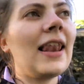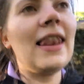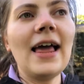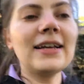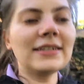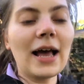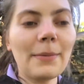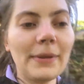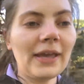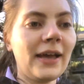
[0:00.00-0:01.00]
less
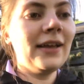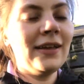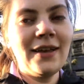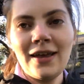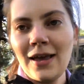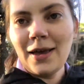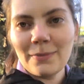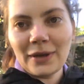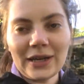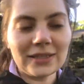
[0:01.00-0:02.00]
happier
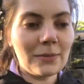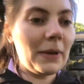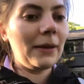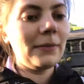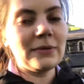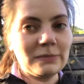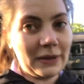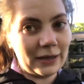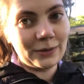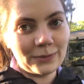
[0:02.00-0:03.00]
because the baby was
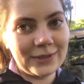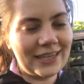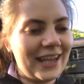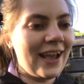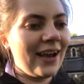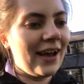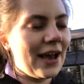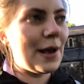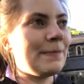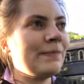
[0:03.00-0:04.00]
being naughty.
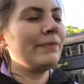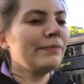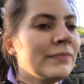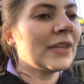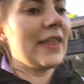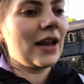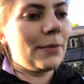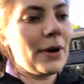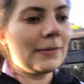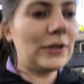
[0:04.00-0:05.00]
And then I
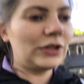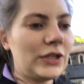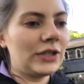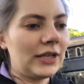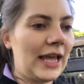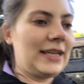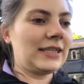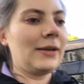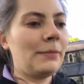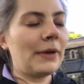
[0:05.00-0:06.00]
prepped another
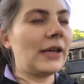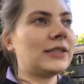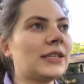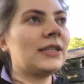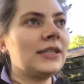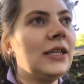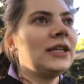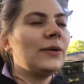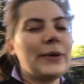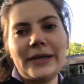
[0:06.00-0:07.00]
lady, but
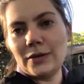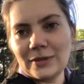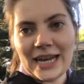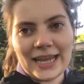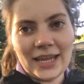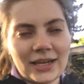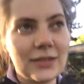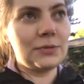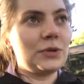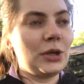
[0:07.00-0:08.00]
we ended up delaying her
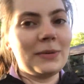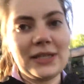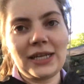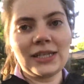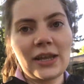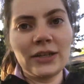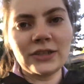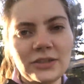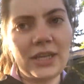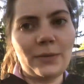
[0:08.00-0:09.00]
because we were too busy, so
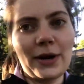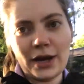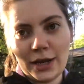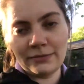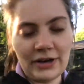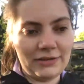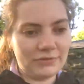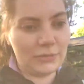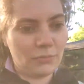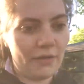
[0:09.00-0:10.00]
she went home ready
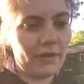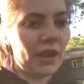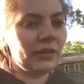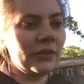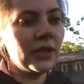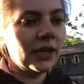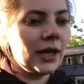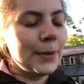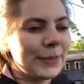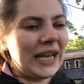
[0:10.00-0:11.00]
for tomorrow,
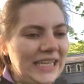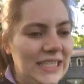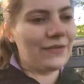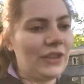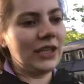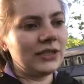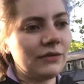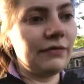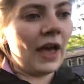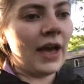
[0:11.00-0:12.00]
but at least everything's
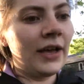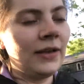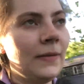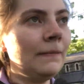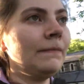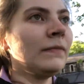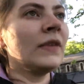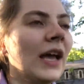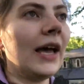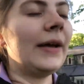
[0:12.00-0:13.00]
done for her.
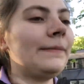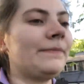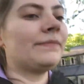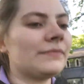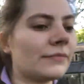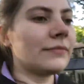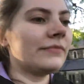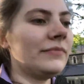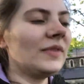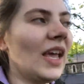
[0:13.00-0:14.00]

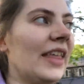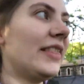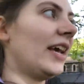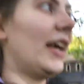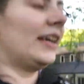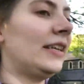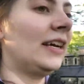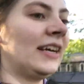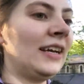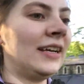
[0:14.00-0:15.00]
And then